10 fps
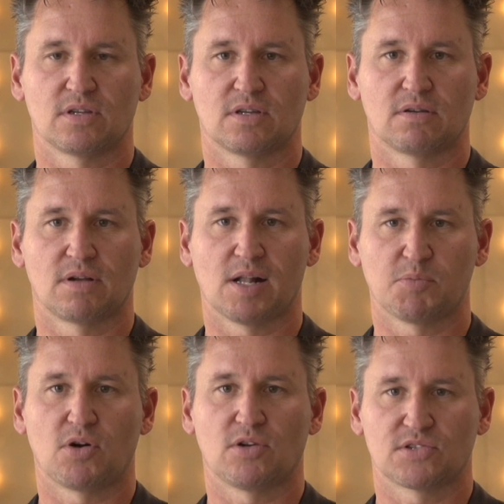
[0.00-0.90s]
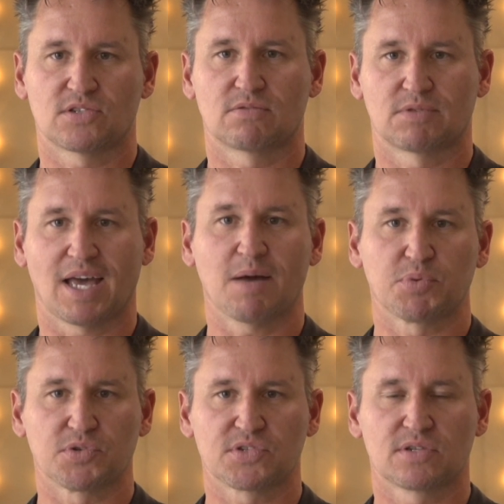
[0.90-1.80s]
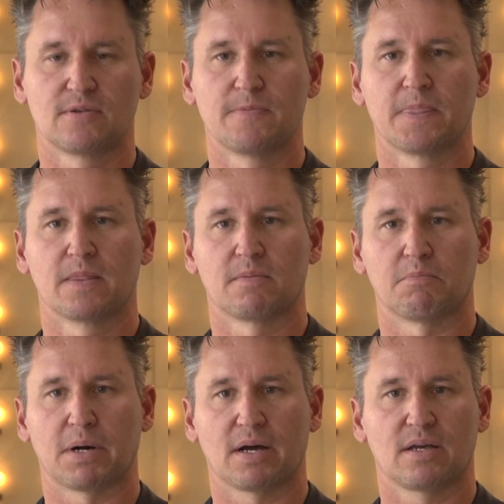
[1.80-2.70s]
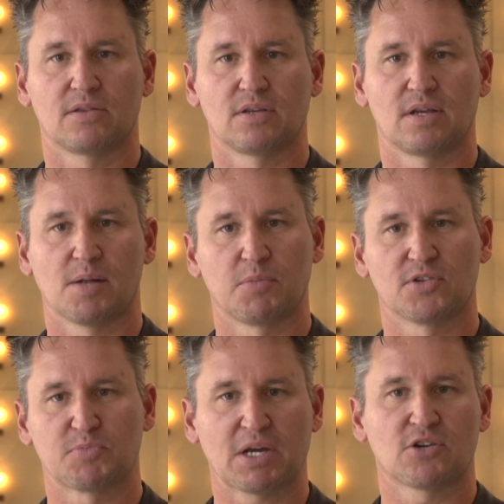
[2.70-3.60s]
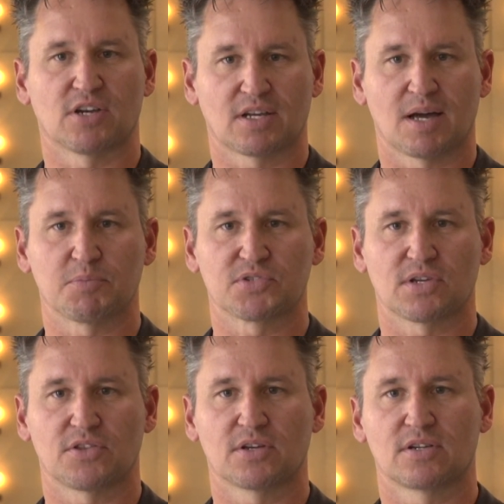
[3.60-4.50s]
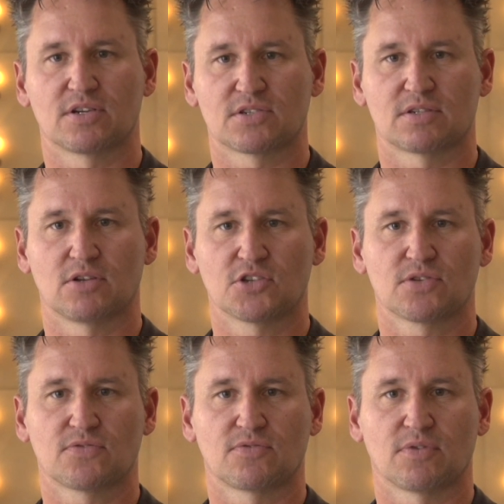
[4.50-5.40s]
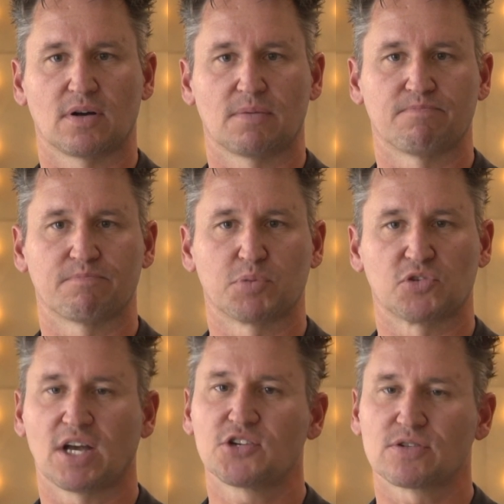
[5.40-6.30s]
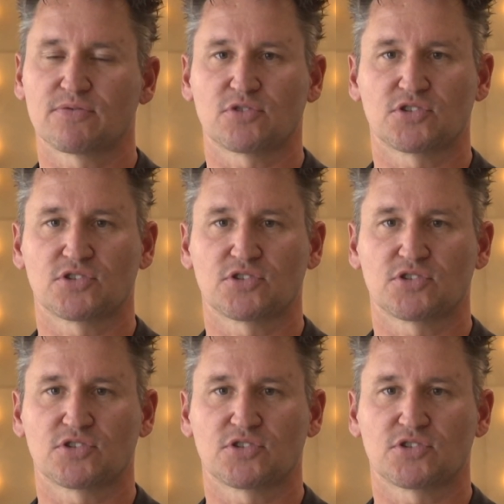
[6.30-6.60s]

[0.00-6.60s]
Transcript: the Helmholtz campus by the Helmholtz Pioneer campus. I think there's lots of um, potential for